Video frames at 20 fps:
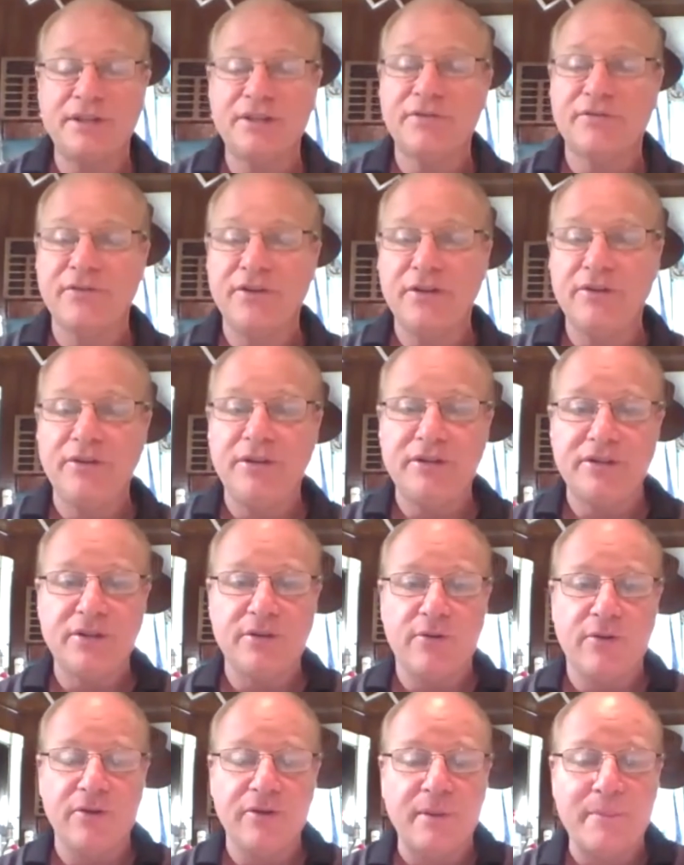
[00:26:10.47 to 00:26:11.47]
This reunion is
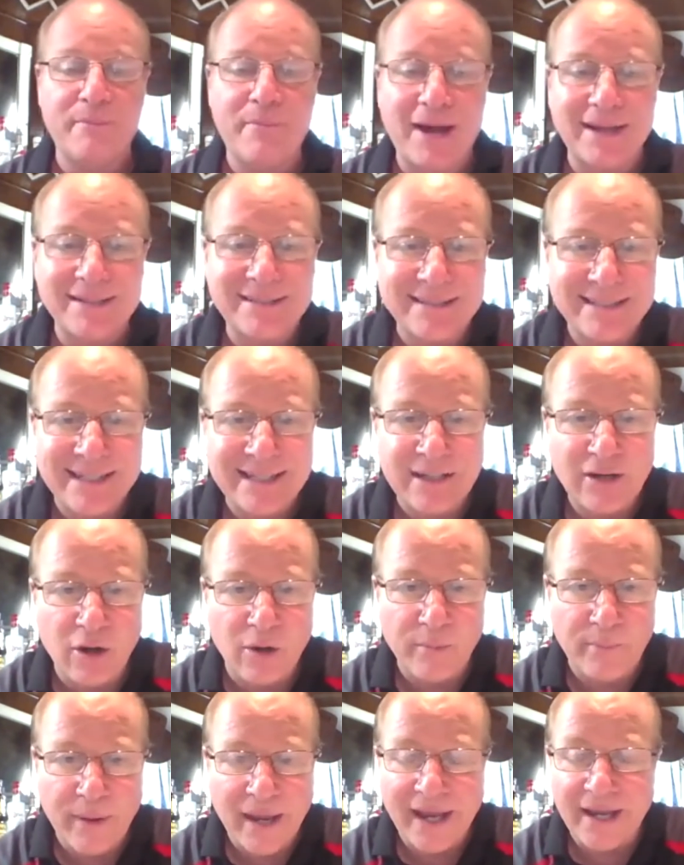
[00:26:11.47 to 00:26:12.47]
called the
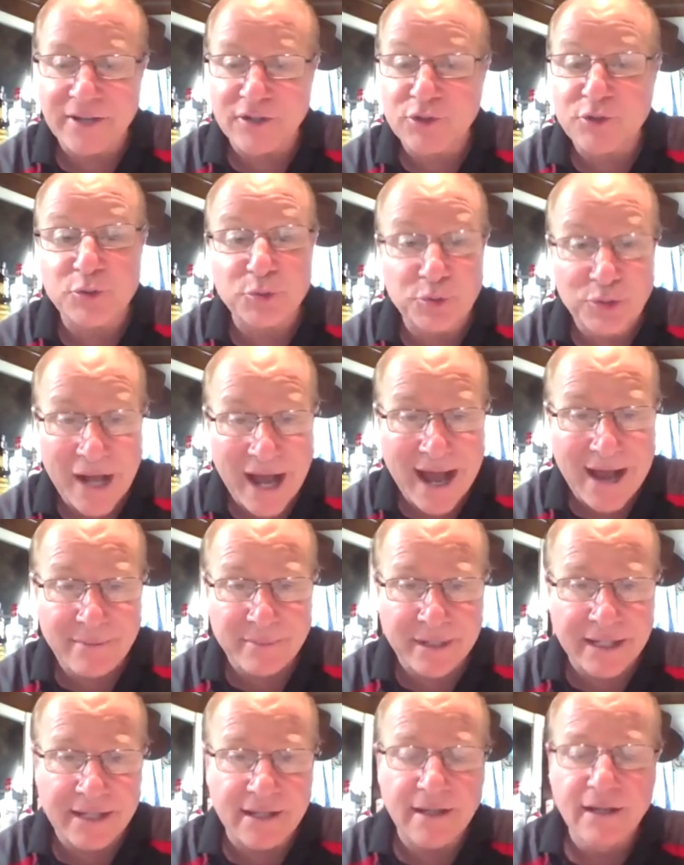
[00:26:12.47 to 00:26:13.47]
Montego Bay
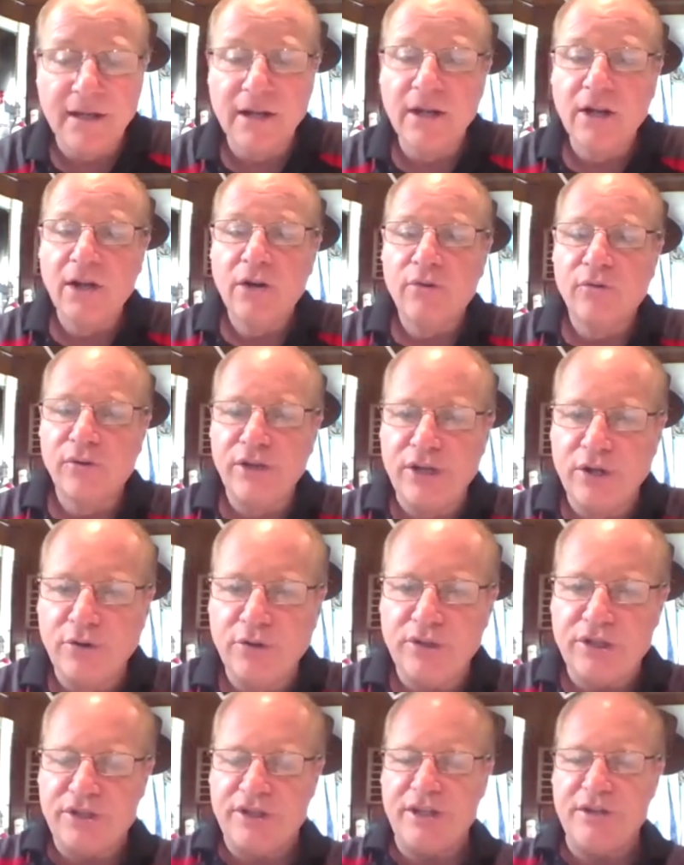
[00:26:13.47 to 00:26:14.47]
Tsunami
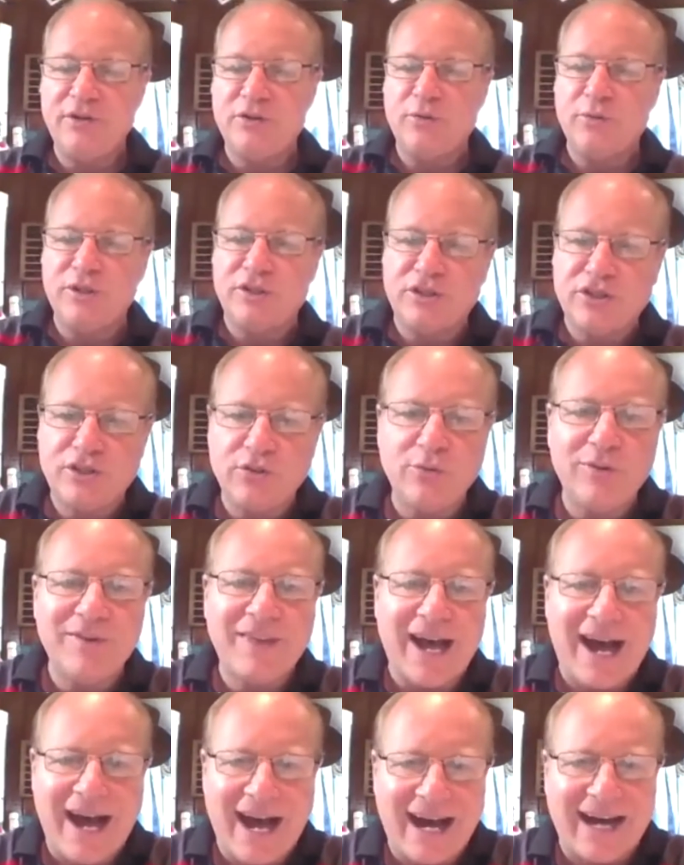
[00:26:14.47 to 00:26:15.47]
Reunion. These were two of
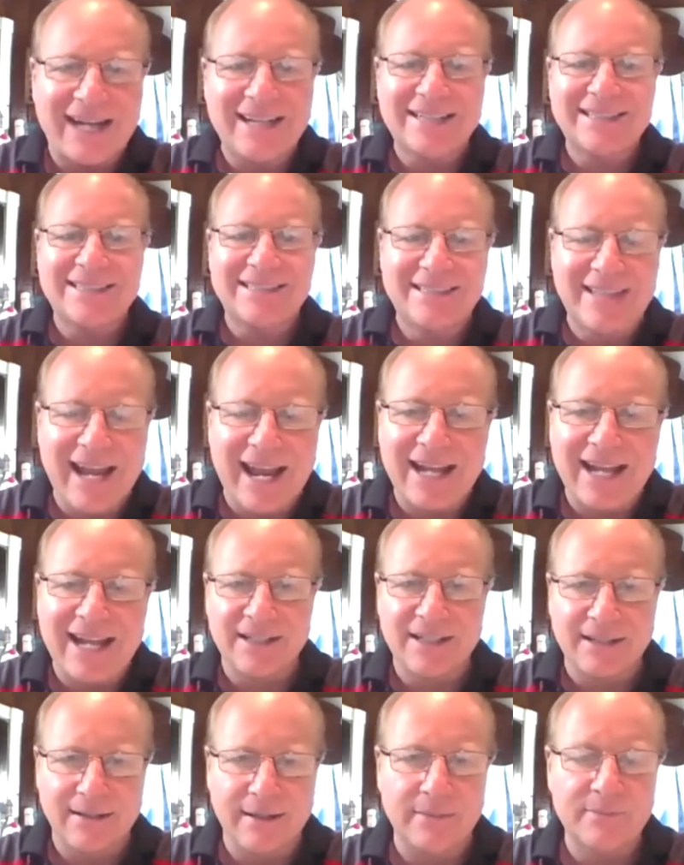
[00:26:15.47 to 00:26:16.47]
the hottest
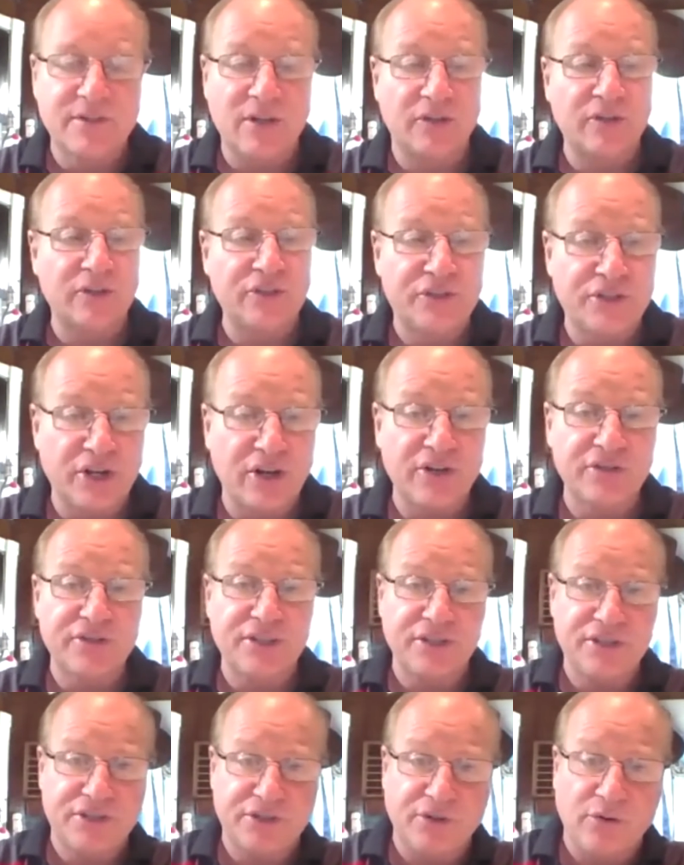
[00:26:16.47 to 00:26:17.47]
dance clubs on the
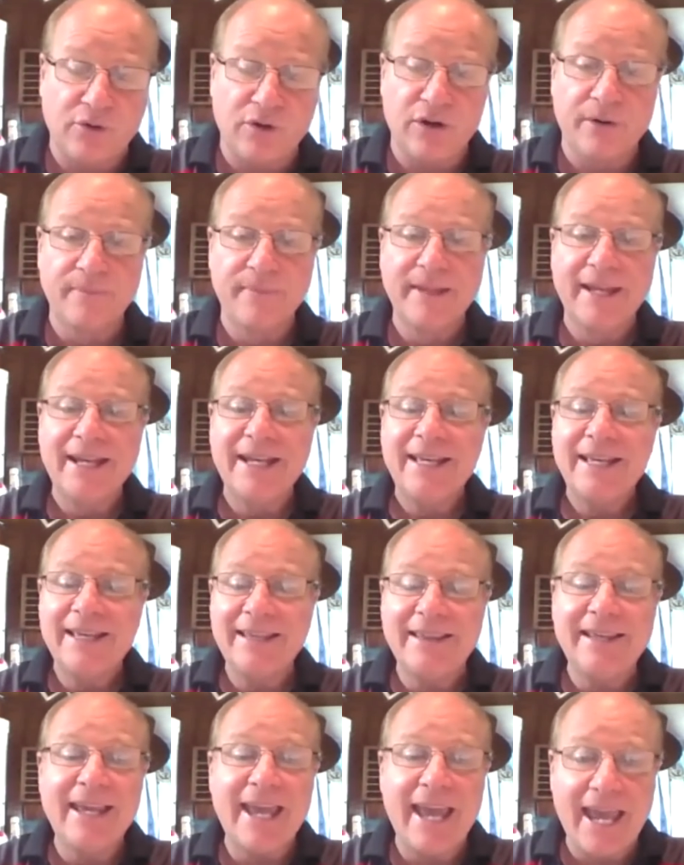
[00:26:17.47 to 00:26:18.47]
Jersey Shore
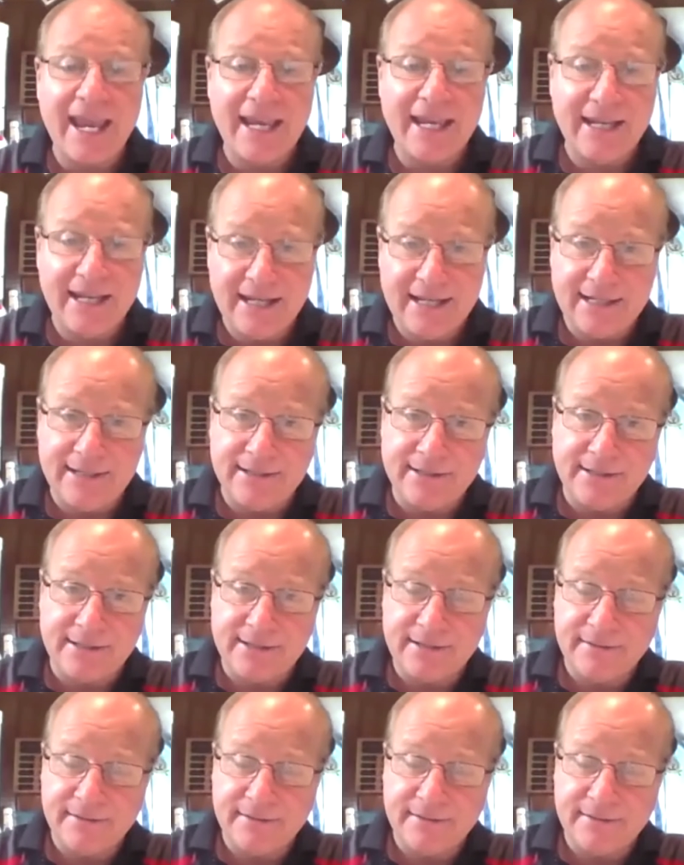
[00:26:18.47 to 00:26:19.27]
in the 80s.